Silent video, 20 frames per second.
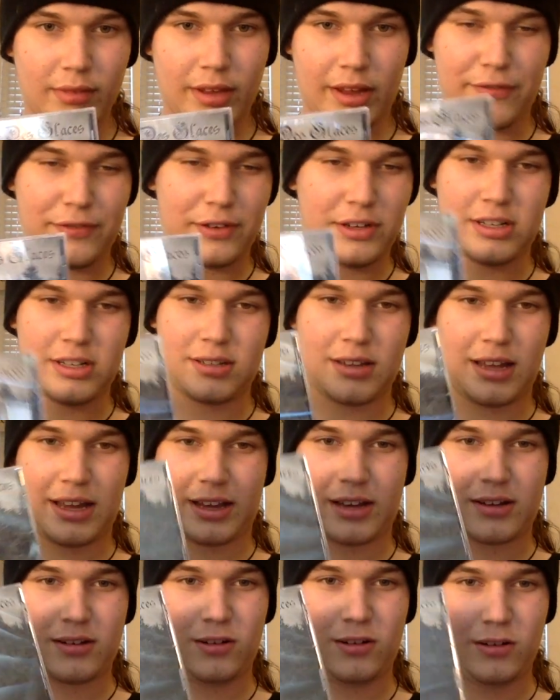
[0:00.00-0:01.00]
If you just
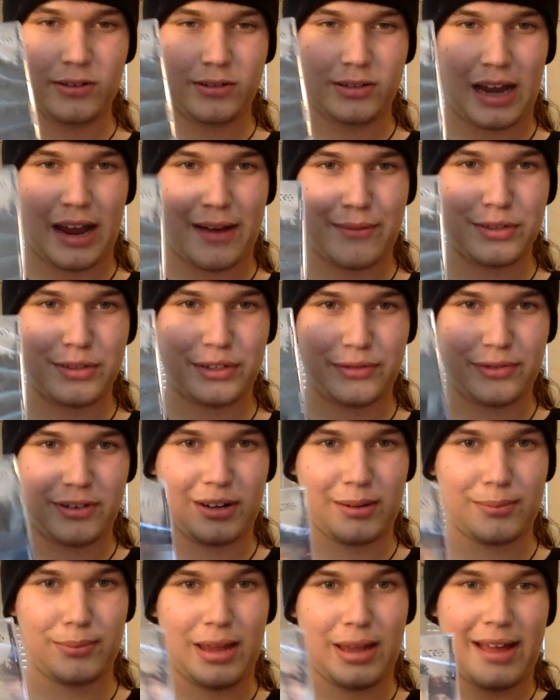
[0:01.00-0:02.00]
like cold and
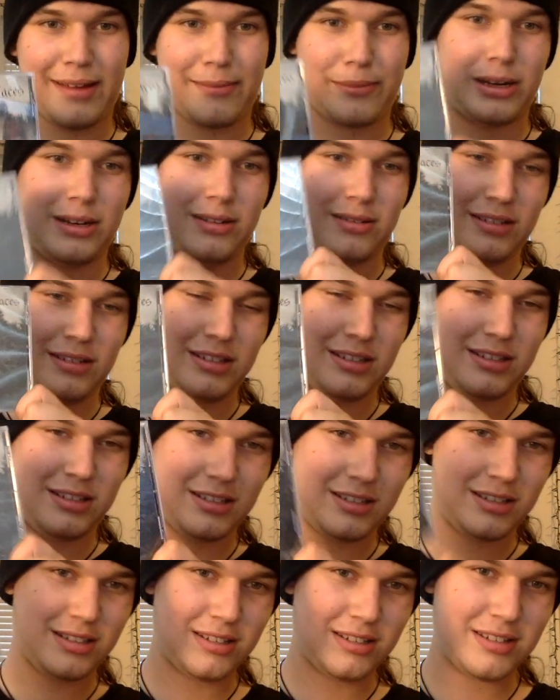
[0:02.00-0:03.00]
atmospheric black metal, this
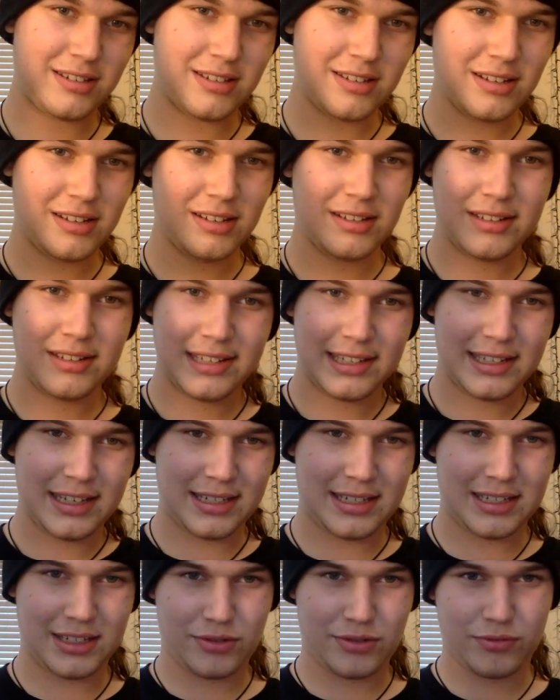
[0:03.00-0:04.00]

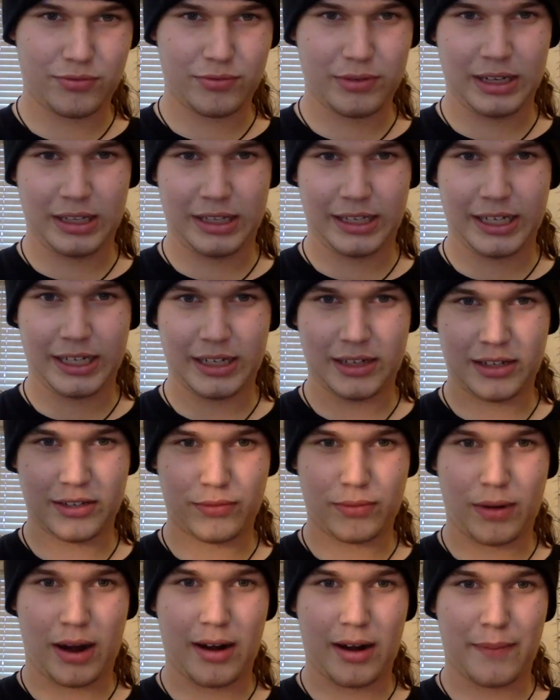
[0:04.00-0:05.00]
this is really good. It's
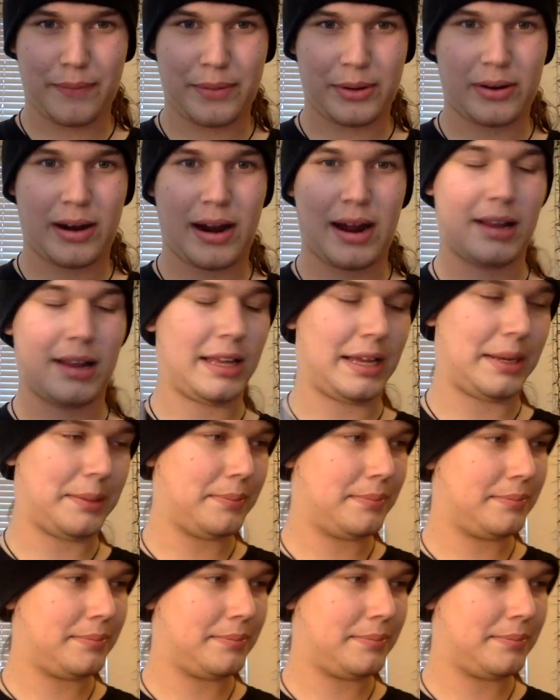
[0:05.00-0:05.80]
right up your alley.